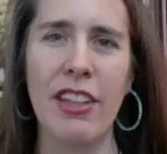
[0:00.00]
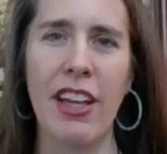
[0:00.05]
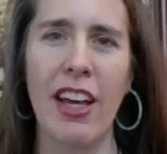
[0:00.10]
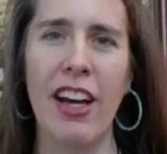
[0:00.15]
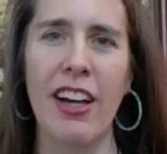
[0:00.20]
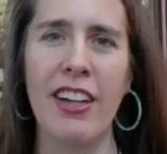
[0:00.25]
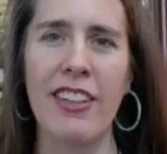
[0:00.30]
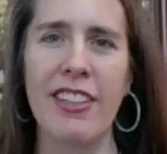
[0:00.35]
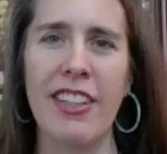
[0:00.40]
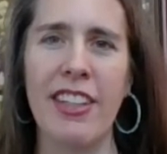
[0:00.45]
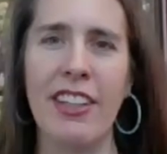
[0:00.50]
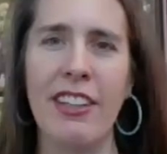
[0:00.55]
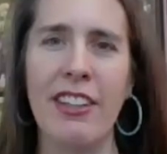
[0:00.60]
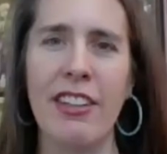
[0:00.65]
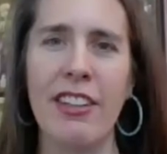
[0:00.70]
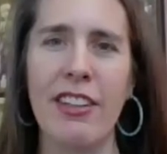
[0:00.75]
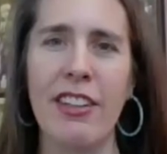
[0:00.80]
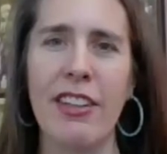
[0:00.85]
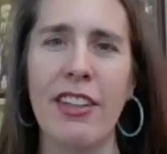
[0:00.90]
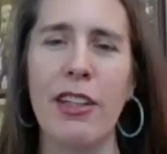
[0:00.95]
tax.
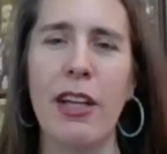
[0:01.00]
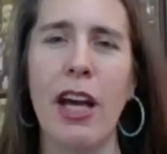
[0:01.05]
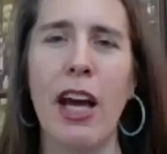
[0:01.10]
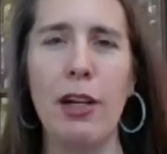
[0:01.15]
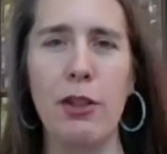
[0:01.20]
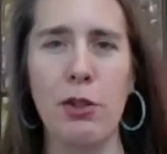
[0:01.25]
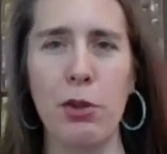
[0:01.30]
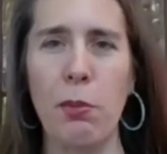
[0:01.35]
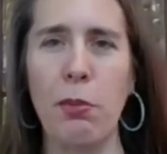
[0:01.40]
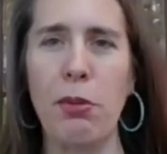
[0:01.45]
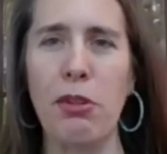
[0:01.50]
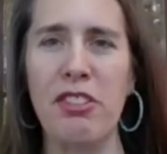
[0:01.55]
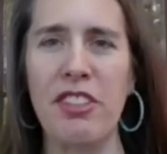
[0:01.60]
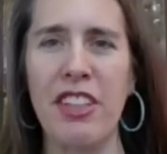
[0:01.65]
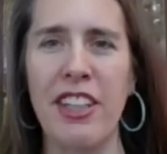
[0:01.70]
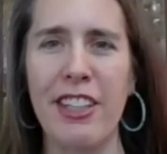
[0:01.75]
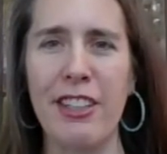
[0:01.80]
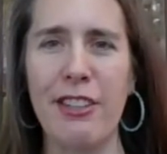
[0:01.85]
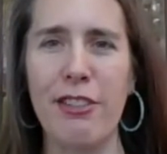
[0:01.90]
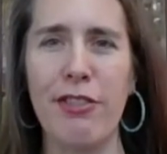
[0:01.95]
And the actual
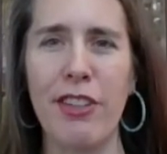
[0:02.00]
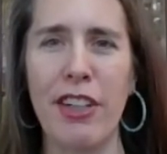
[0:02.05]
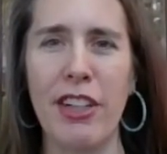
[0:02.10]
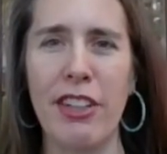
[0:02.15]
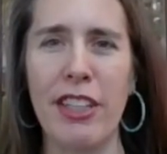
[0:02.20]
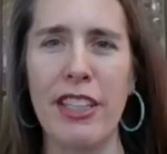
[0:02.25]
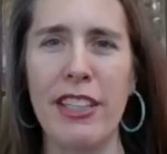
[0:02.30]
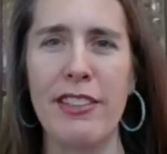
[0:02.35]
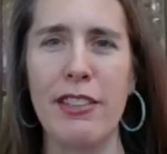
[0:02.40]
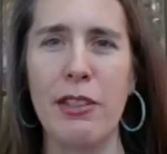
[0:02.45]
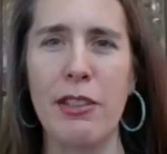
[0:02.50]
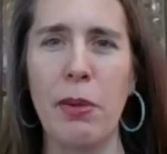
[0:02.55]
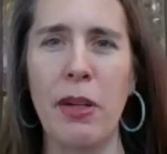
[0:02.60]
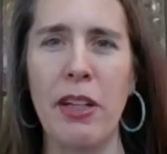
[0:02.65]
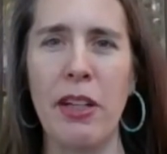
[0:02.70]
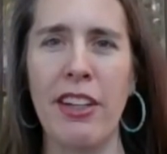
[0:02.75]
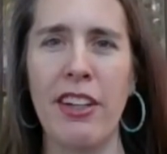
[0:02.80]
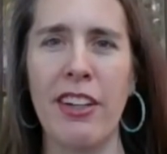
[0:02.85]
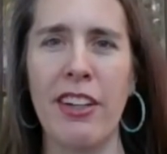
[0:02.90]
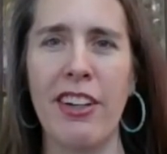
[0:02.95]
percentage varies
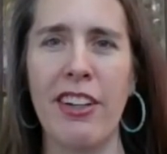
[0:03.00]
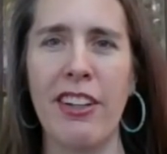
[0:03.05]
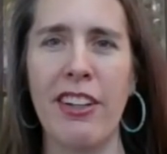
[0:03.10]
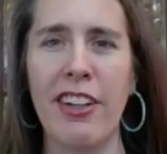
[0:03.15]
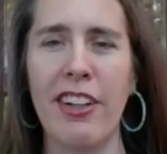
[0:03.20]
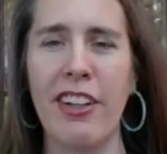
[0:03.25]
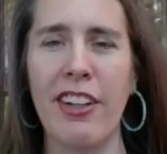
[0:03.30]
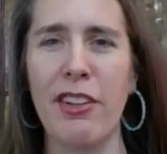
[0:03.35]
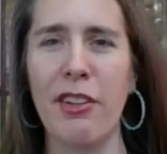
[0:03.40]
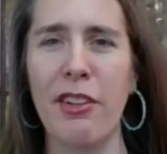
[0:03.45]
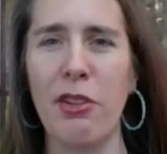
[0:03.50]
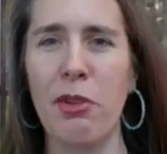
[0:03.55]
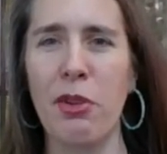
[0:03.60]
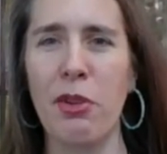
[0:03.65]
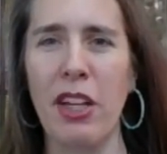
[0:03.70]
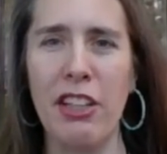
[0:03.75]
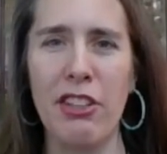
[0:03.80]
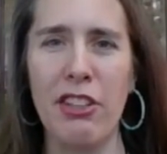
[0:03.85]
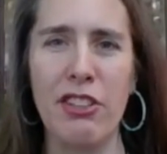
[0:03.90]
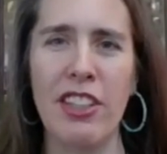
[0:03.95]
depending on the
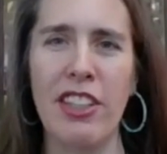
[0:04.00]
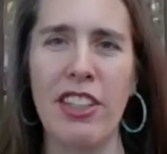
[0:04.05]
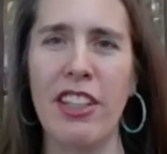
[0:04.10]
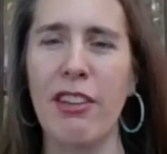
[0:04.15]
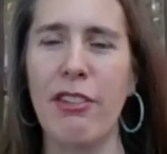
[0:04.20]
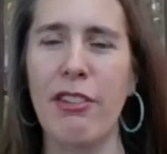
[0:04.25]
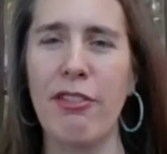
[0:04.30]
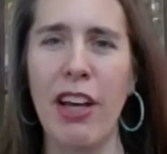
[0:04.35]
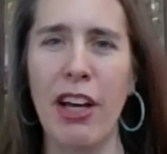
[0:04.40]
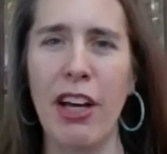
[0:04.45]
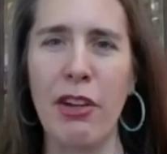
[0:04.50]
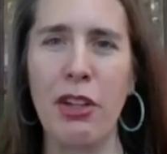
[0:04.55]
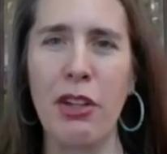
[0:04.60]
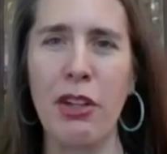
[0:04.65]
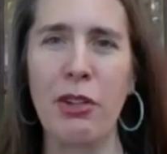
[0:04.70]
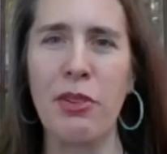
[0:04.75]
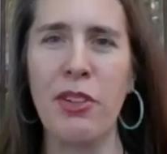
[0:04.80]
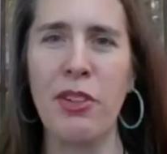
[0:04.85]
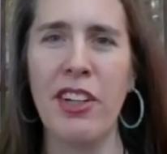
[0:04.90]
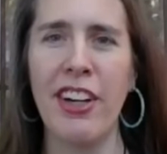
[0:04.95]
location and the
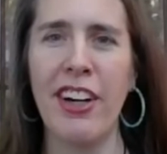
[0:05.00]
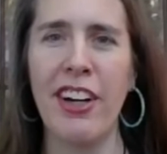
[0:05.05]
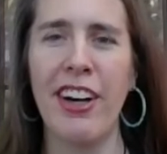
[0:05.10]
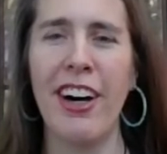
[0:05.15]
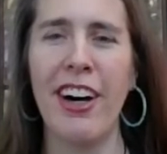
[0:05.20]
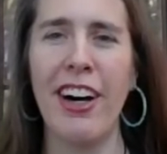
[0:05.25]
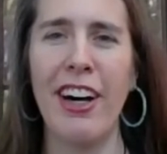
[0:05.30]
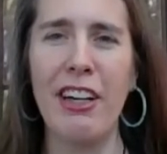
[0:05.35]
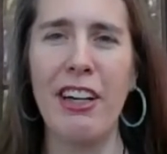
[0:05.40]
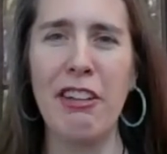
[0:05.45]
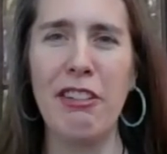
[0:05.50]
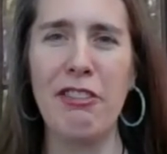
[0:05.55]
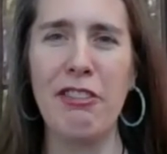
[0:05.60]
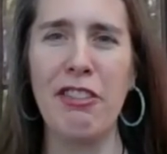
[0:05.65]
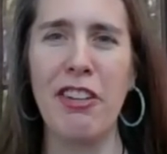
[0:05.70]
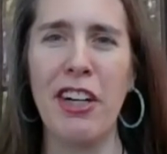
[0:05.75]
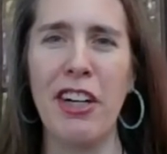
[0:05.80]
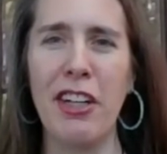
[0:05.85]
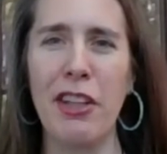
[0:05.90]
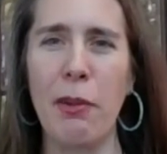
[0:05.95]
value of
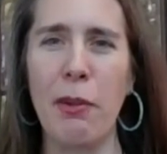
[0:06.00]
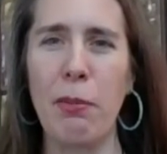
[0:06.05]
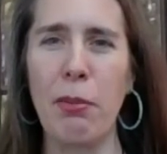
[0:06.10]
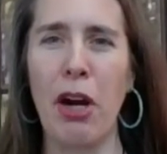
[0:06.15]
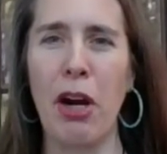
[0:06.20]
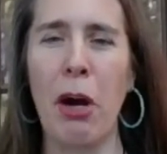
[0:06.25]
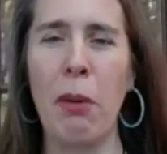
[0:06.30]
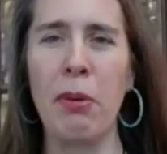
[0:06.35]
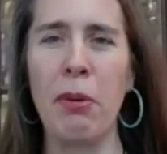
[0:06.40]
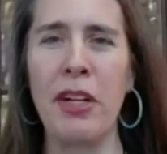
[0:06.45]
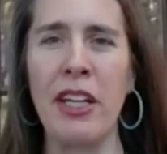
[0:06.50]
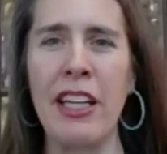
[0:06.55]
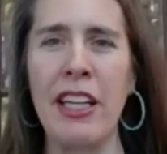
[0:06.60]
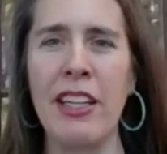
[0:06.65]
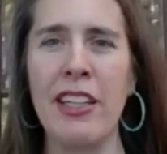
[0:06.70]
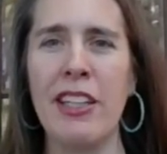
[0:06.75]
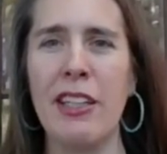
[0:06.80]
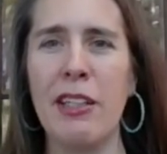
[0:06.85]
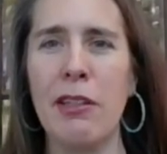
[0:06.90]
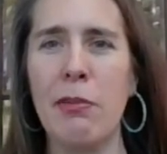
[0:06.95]
the
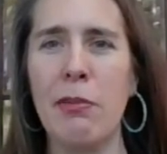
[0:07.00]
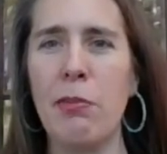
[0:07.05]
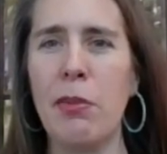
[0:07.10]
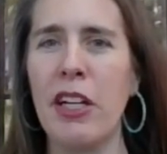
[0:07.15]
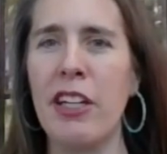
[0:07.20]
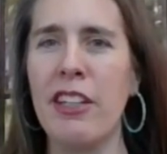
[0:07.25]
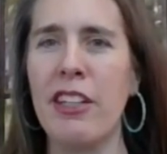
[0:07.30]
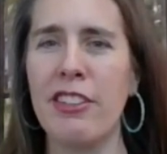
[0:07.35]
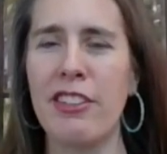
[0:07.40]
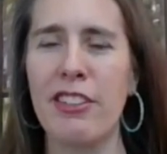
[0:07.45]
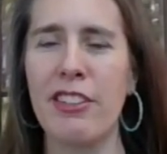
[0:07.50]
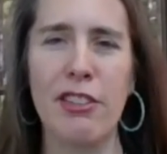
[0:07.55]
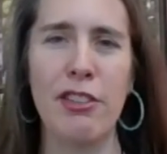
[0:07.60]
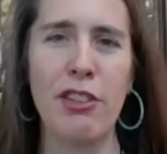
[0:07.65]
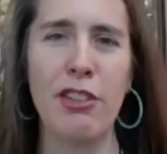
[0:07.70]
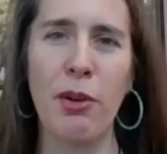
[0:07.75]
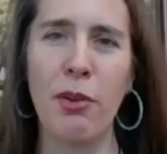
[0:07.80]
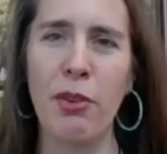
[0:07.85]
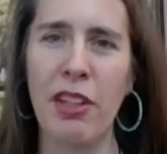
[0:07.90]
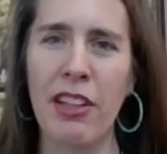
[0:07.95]
property. But just
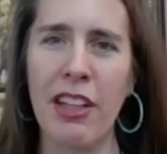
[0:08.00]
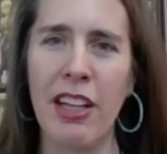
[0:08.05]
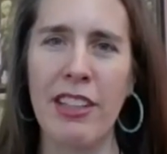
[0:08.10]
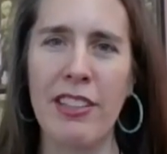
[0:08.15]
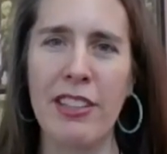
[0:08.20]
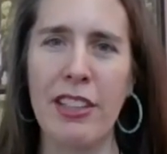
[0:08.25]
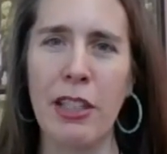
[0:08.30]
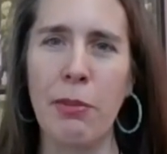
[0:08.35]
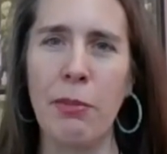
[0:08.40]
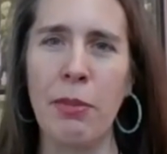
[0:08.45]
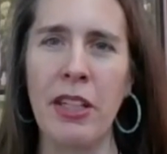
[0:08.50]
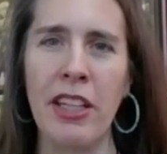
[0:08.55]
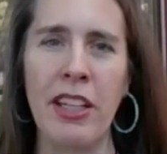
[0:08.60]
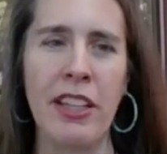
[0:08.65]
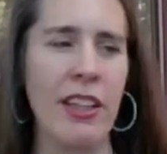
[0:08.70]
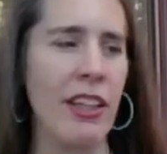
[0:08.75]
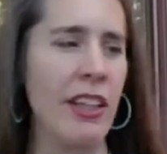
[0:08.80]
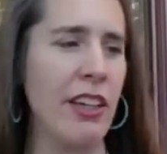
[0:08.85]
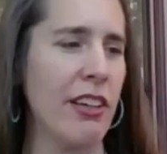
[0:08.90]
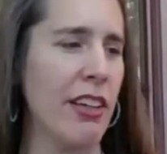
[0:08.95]
know that that's going to be
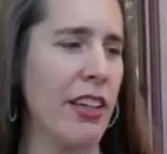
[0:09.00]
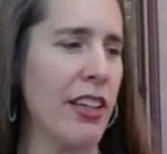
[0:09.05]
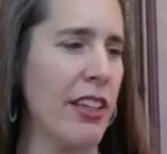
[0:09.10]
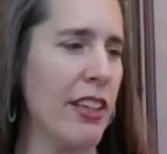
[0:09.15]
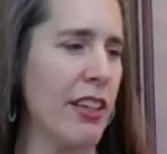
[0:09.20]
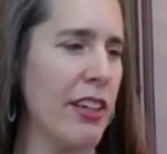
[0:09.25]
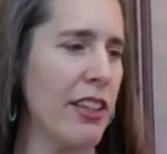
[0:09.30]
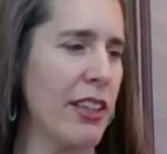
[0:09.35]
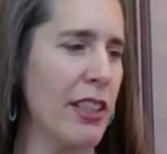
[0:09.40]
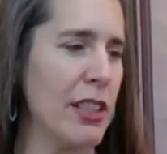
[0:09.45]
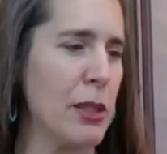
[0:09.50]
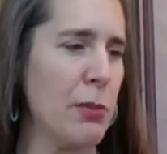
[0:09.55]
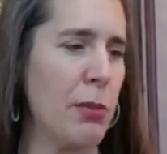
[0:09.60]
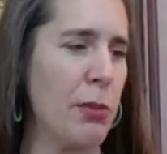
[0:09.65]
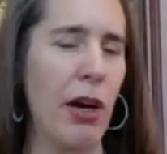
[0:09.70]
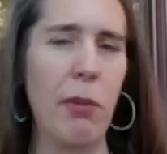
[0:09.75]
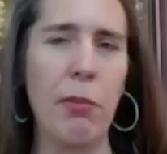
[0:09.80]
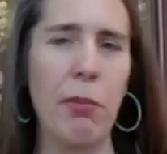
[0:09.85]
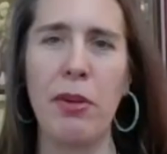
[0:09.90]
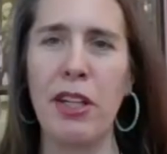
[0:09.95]
in there. And on this
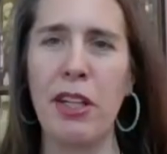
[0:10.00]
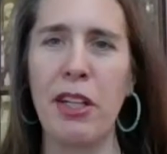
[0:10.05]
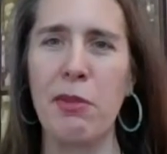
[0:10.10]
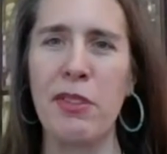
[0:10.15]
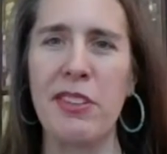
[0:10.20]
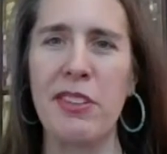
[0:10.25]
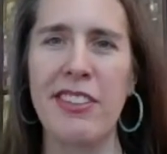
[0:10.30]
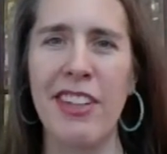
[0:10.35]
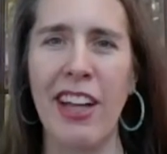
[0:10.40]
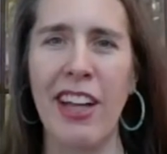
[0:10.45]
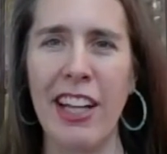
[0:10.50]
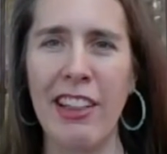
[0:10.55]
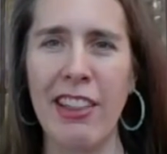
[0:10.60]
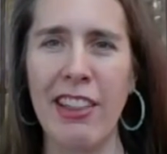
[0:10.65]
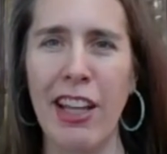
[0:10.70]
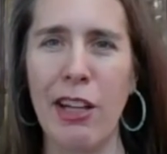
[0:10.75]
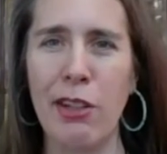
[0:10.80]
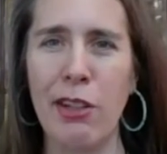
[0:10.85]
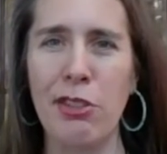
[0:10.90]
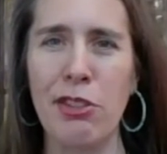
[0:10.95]
property, it was
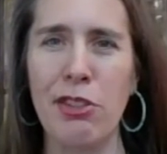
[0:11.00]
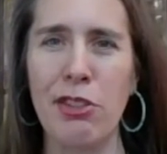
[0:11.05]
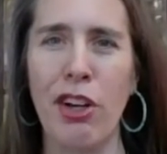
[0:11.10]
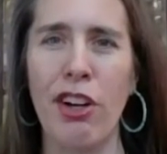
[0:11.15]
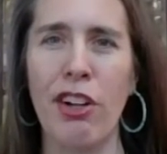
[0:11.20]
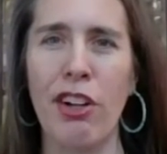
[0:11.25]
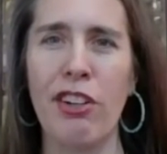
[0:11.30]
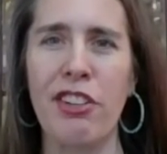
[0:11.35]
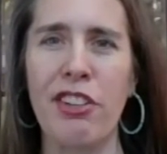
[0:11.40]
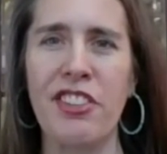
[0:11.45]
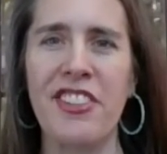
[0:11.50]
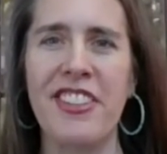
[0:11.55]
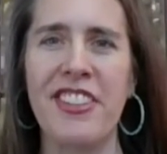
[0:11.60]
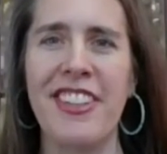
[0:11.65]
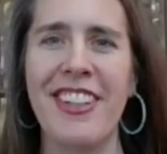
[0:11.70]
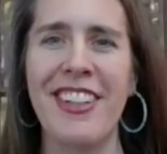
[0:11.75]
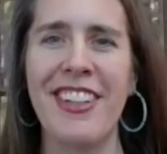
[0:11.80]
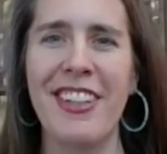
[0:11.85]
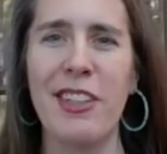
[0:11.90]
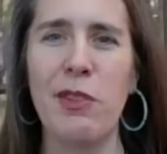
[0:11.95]
$9,000,
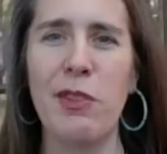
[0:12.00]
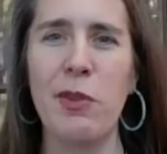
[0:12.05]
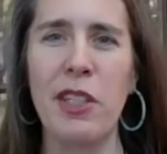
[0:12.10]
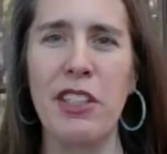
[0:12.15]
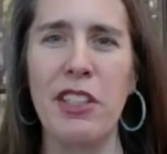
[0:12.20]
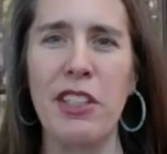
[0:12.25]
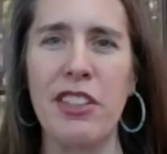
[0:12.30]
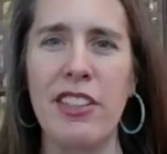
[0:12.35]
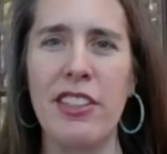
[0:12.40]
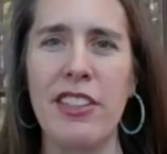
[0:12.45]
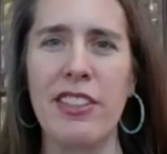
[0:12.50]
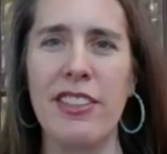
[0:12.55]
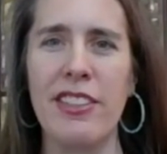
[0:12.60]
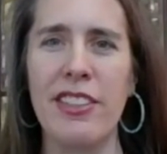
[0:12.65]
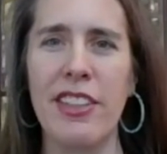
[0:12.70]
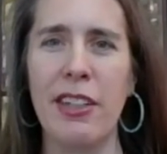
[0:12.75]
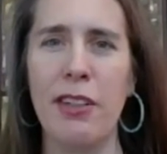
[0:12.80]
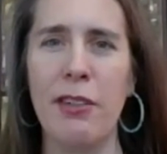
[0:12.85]
which is,